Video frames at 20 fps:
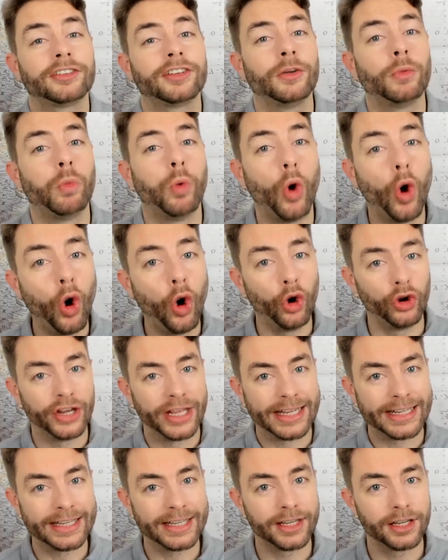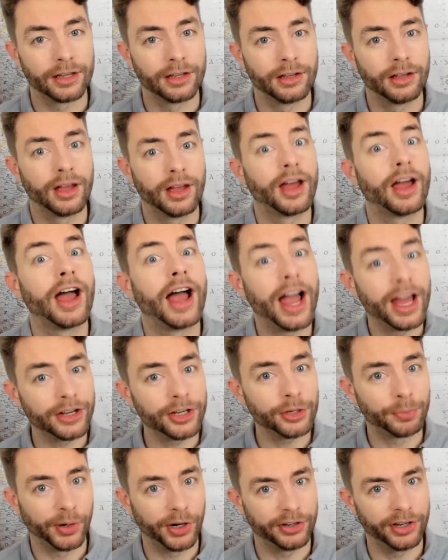it's a warning and
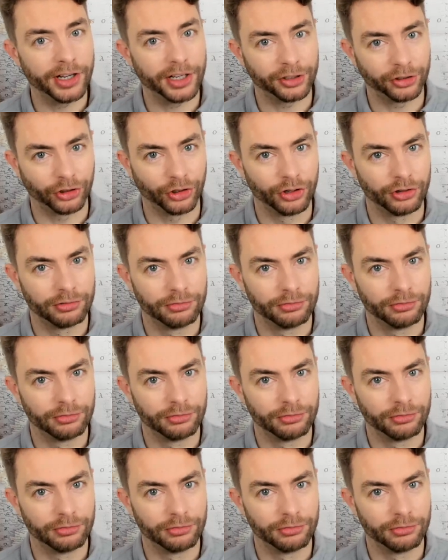a prediction.